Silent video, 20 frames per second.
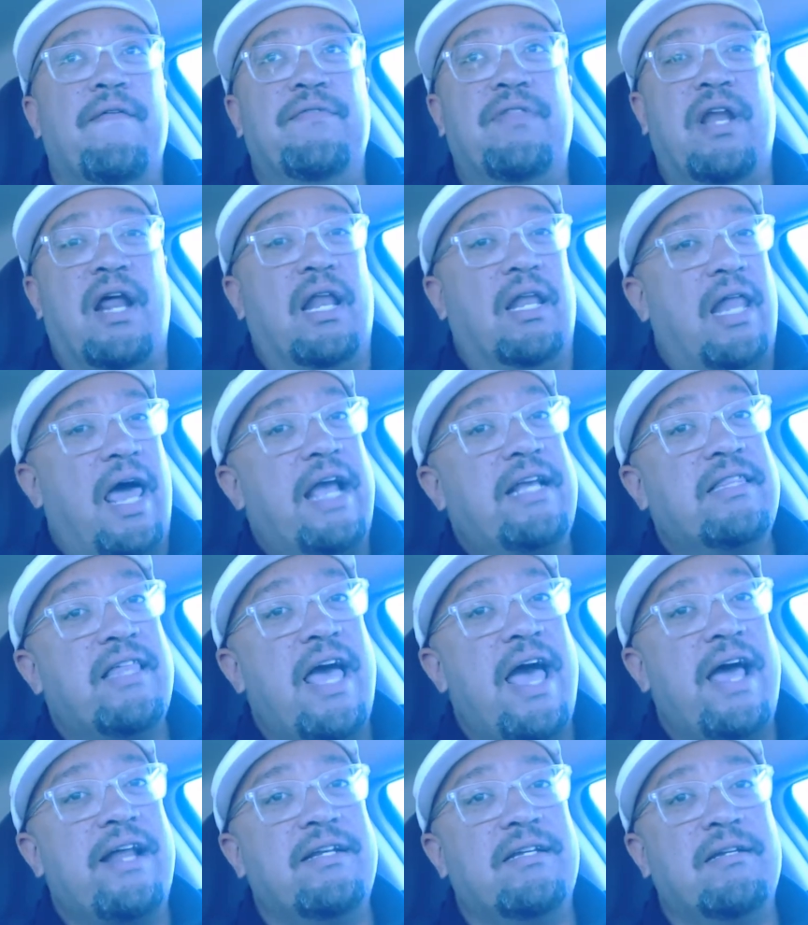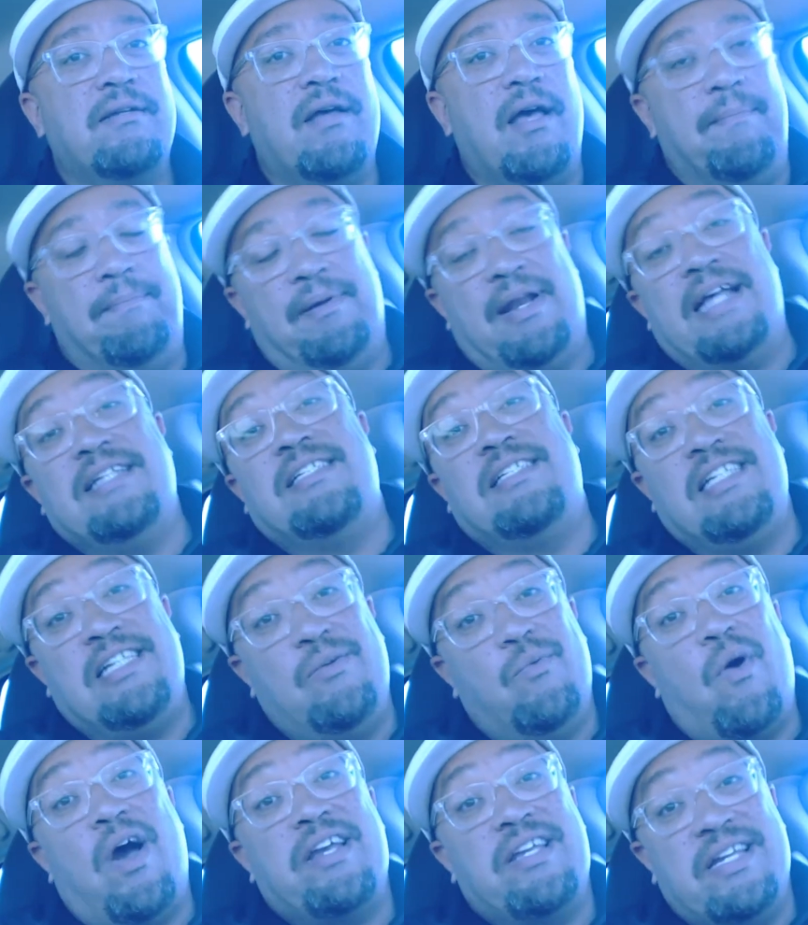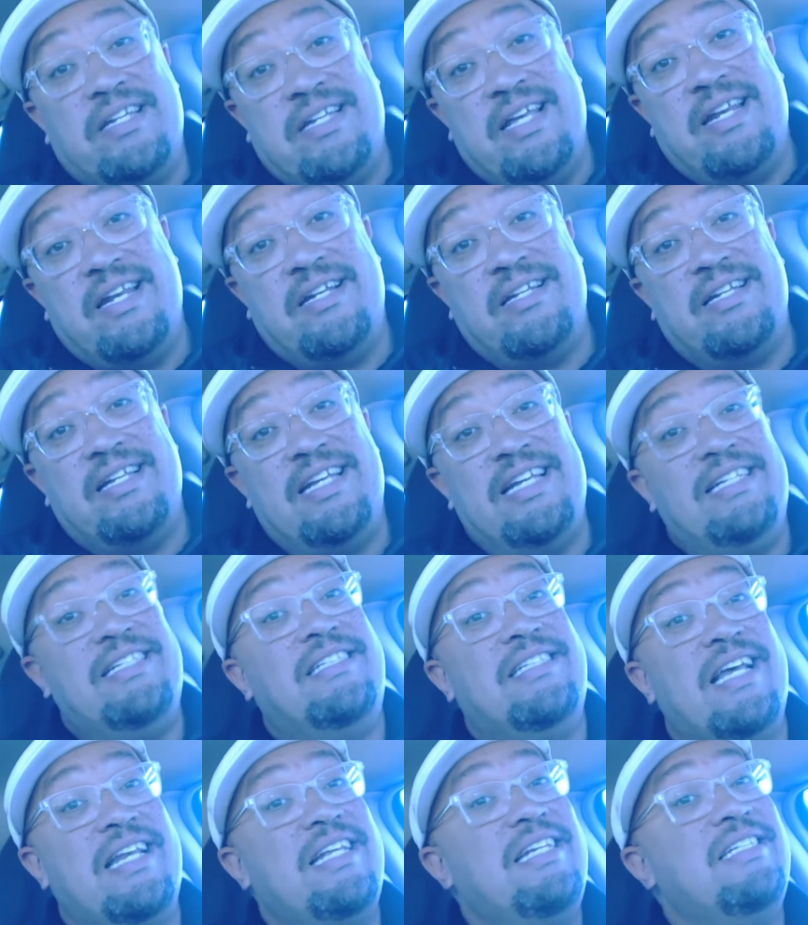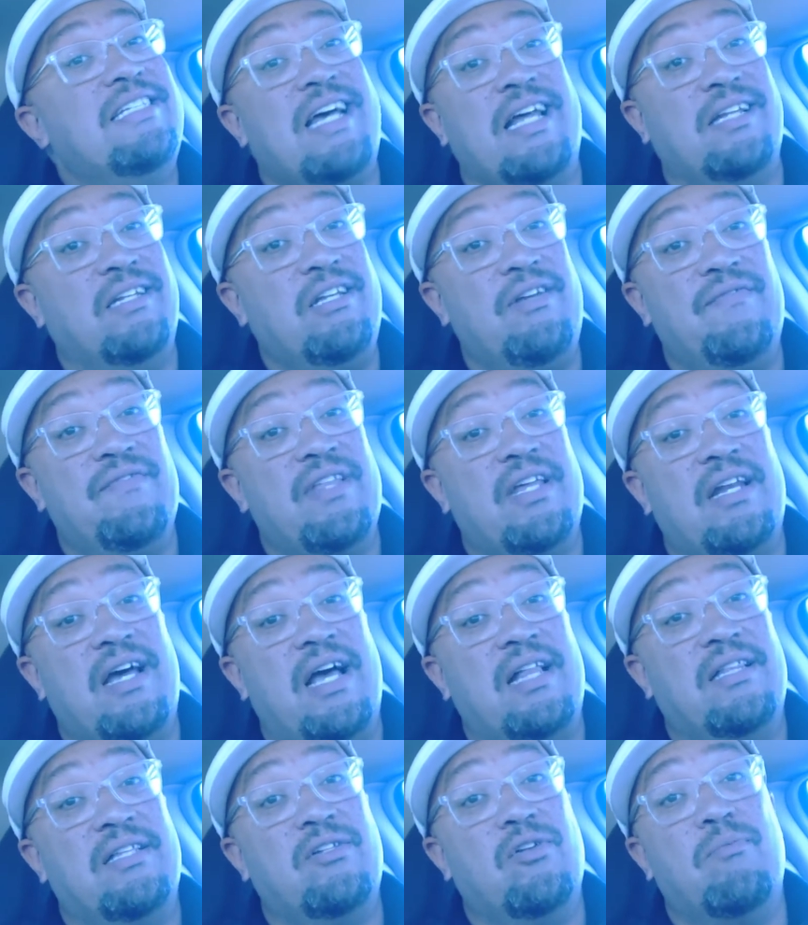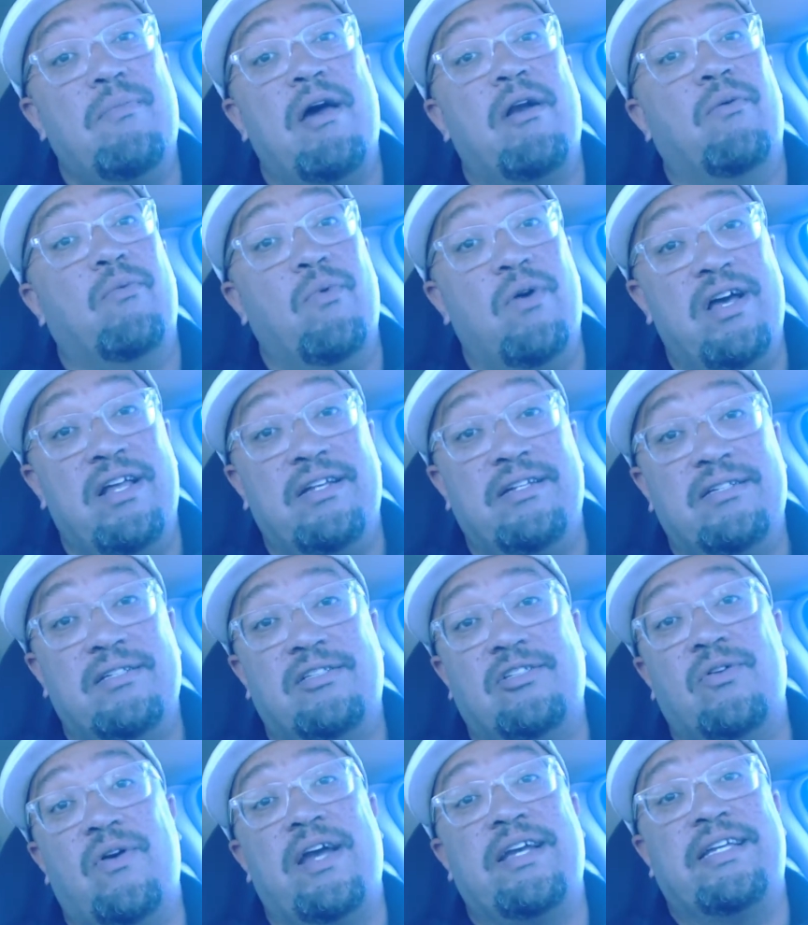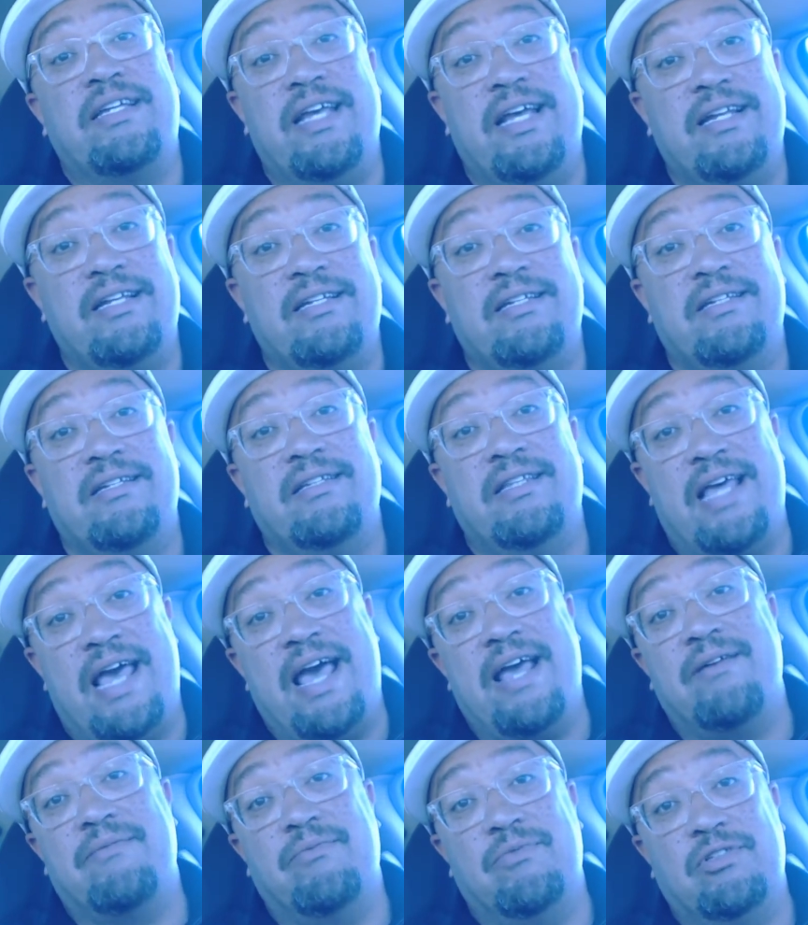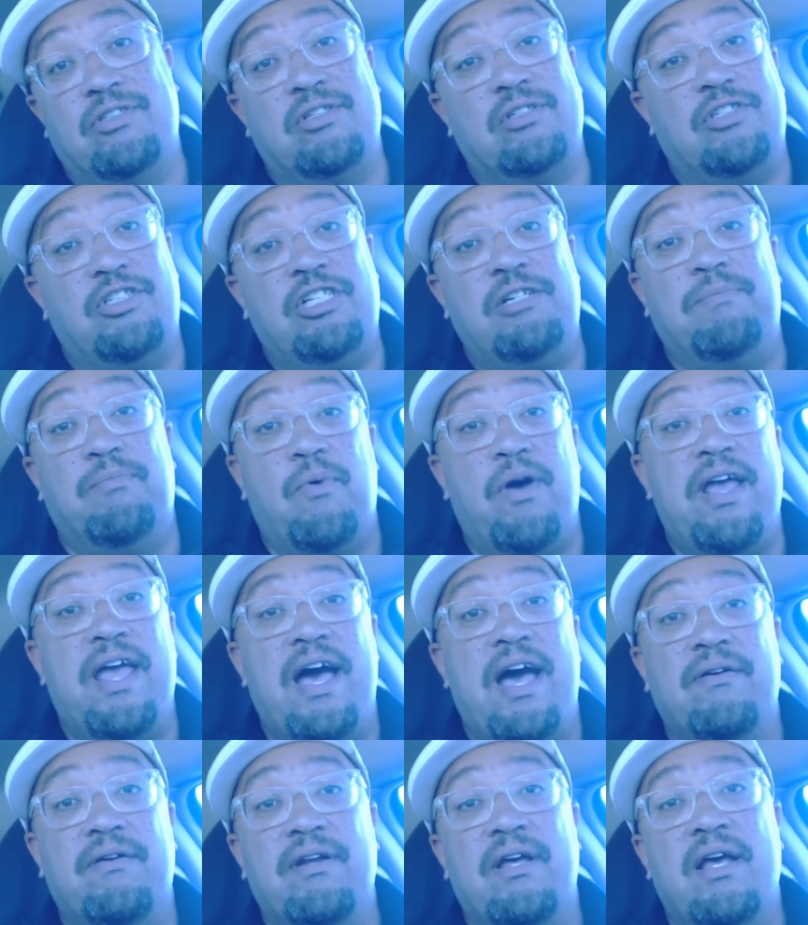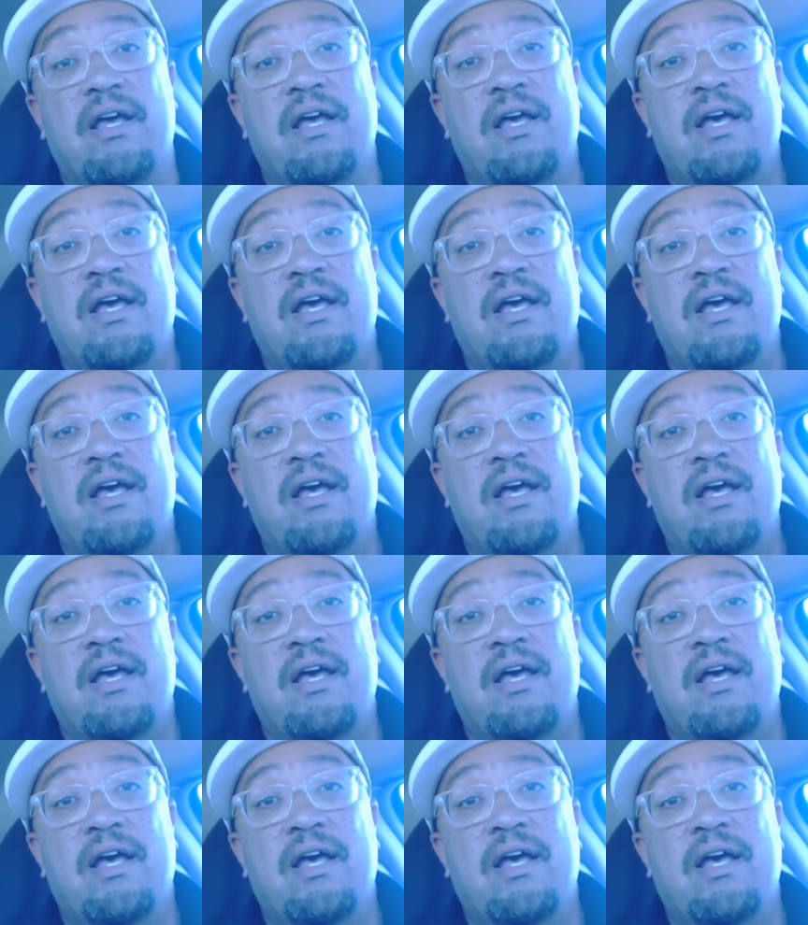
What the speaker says: that I like that, but I see why you did it. He said he's not leaving that island no matter what, so I get that was a cheap way out.